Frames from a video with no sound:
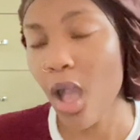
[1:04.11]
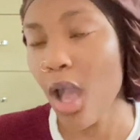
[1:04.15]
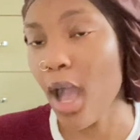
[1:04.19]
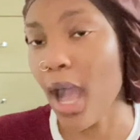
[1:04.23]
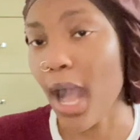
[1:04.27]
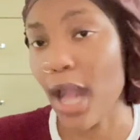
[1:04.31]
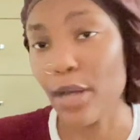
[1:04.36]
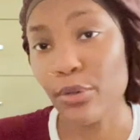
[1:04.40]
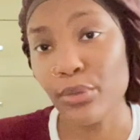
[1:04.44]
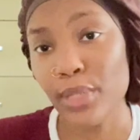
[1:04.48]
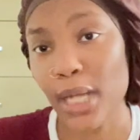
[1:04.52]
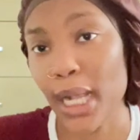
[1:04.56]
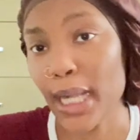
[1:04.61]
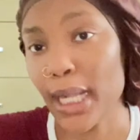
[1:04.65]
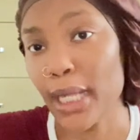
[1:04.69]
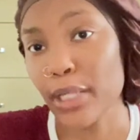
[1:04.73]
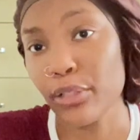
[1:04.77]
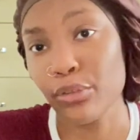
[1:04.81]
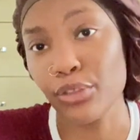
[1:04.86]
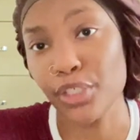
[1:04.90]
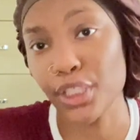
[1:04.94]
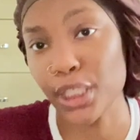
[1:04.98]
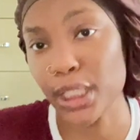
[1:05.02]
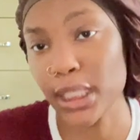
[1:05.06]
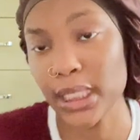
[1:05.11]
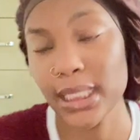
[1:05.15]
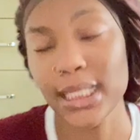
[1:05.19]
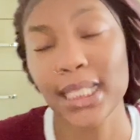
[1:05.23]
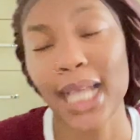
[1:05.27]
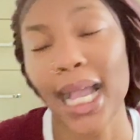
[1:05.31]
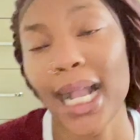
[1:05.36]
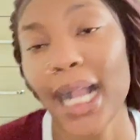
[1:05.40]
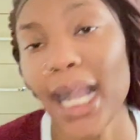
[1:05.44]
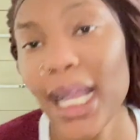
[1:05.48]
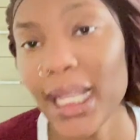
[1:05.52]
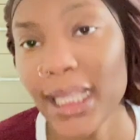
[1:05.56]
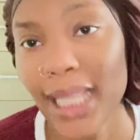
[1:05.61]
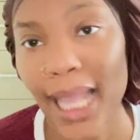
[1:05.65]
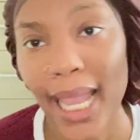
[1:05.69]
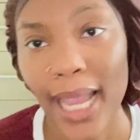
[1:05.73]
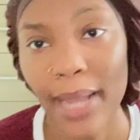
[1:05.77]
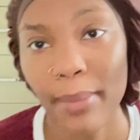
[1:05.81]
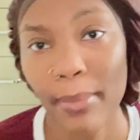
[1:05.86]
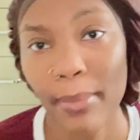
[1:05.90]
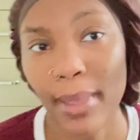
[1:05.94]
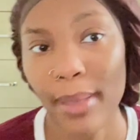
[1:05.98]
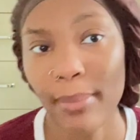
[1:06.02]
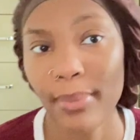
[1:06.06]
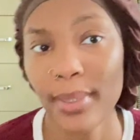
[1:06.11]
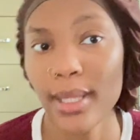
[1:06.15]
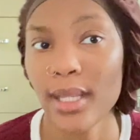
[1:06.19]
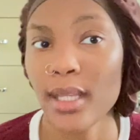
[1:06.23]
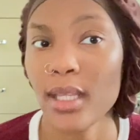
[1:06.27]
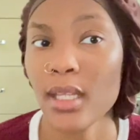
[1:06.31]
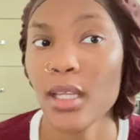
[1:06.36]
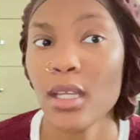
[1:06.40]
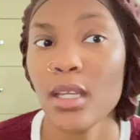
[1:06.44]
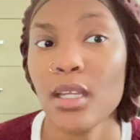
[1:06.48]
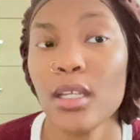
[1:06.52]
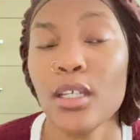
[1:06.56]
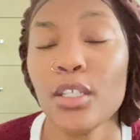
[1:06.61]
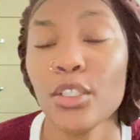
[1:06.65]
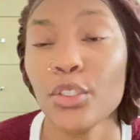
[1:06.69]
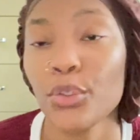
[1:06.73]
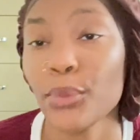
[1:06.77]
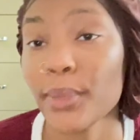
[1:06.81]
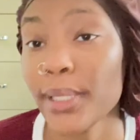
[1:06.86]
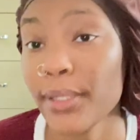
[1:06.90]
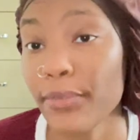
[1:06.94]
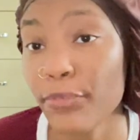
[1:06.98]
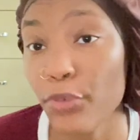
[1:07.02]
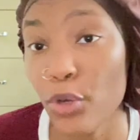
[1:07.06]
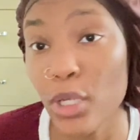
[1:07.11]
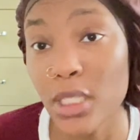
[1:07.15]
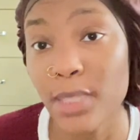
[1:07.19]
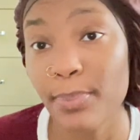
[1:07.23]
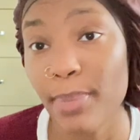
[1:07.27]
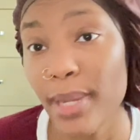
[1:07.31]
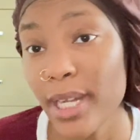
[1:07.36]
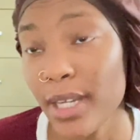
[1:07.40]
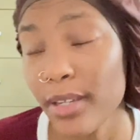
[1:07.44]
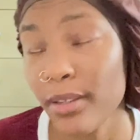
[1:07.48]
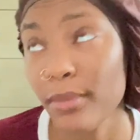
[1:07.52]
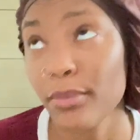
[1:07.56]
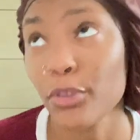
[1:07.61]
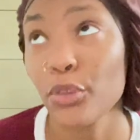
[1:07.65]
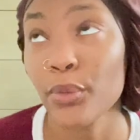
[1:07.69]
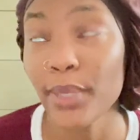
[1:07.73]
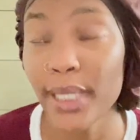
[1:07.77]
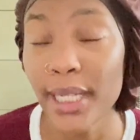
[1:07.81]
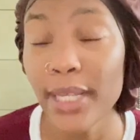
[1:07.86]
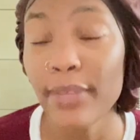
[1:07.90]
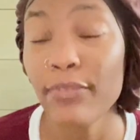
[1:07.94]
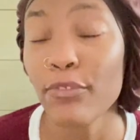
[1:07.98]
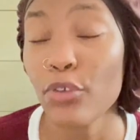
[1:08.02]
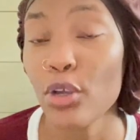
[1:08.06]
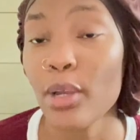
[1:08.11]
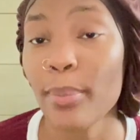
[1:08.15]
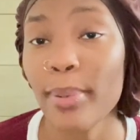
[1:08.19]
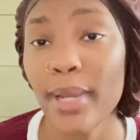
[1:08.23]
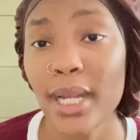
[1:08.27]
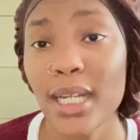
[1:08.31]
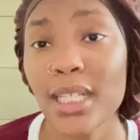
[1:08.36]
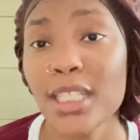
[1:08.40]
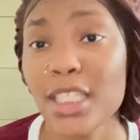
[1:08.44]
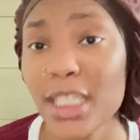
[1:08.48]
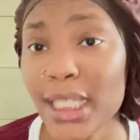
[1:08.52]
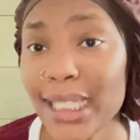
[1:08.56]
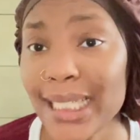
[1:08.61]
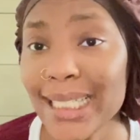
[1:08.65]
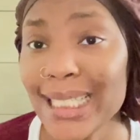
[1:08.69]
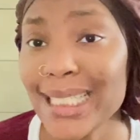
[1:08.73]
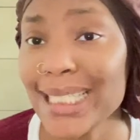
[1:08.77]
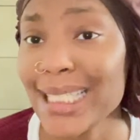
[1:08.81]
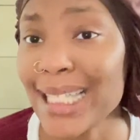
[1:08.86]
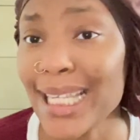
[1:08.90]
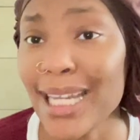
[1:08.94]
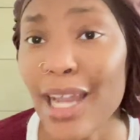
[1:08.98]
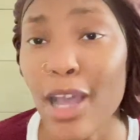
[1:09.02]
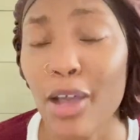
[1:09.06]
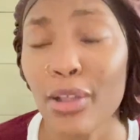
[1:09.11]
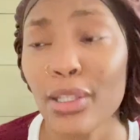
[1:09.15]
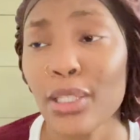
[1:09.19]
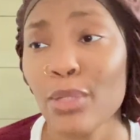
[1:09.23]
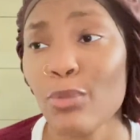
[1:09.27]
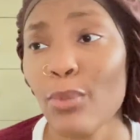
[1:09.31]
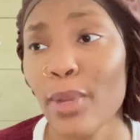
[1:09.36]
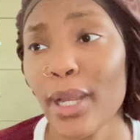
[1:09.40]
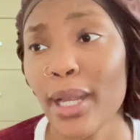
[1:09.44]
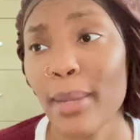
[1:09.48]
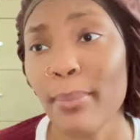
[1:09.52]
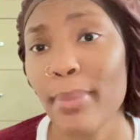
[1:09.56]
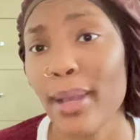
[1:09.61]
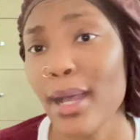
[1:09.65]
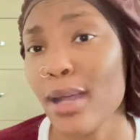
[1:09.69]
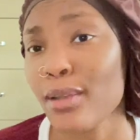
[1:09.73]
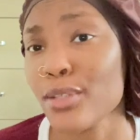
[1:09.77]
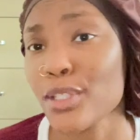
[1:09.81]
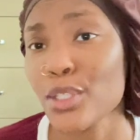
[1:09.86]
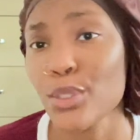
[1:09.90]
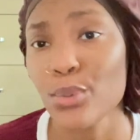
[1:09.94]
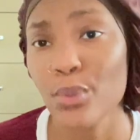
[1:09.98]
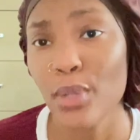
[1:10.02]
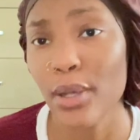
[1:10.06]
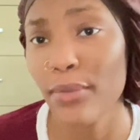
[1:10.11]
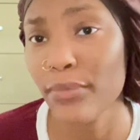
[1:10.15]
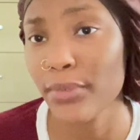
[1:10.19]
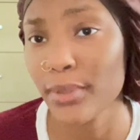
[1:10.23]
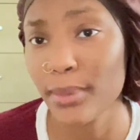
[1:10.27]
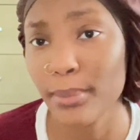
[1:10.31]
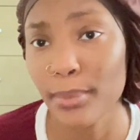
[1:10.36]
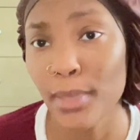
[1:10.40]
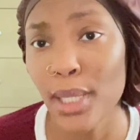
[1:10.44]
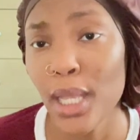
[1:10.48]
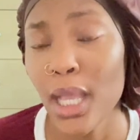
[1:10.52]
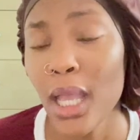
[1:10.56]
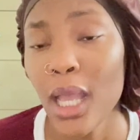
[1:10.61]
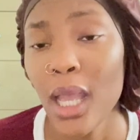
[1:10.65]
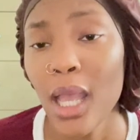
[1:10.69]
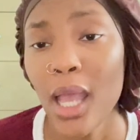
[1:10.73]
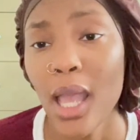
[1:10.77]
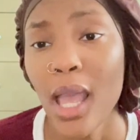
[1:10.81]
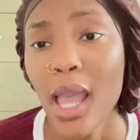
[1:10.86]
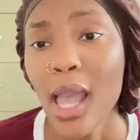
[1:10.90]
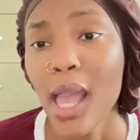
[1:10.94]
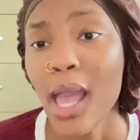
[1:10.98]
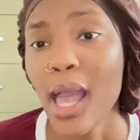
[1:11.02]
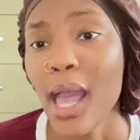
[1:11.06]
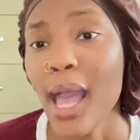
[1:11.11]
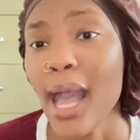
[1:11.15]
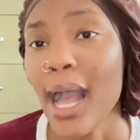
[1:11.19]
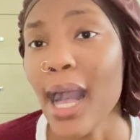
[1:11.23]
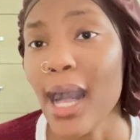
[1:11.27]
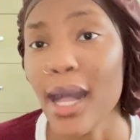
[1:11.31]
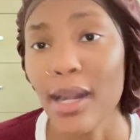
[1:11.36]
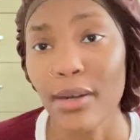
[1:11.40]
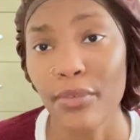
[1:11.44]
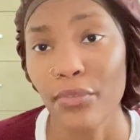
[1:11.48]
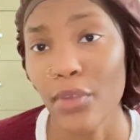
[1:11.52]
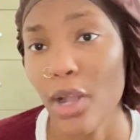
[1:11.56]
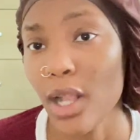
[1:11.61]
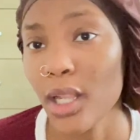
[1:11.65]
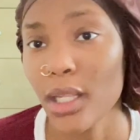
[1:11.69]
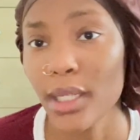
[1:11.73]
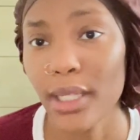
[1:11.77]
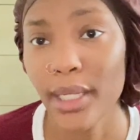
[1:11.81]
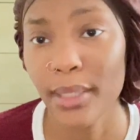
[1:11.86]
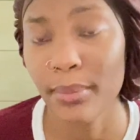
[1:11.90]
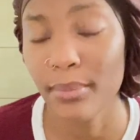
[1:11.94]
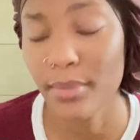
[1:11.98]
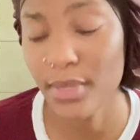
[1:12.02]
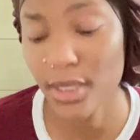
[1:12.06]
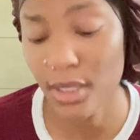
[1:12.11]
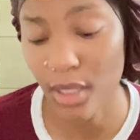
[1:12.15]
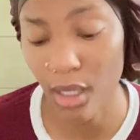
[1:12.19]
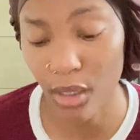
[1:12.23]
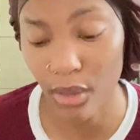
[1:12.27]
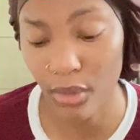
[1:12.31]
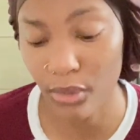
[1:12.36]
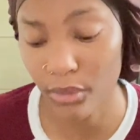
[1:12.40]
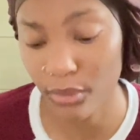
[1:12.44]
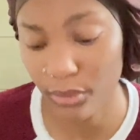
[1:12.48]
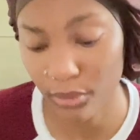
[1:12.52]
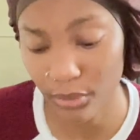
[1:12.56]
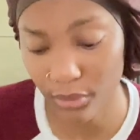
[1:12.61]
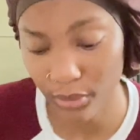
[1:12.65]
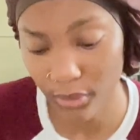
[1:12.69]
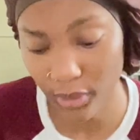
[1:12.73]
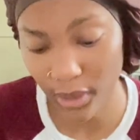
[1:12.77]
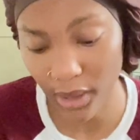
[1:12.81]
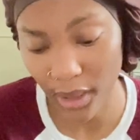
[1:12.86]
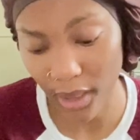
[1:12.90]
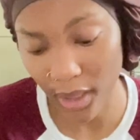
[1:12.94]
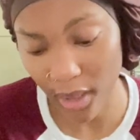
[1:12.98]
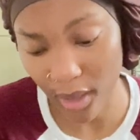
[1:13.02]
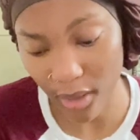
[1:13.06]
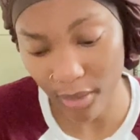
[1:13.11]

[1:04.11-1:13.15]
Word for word: I do not got no jeans. I got like maybe three, four, three, four pair of jeans and I only wear about two of them out of all of them. So, yeah.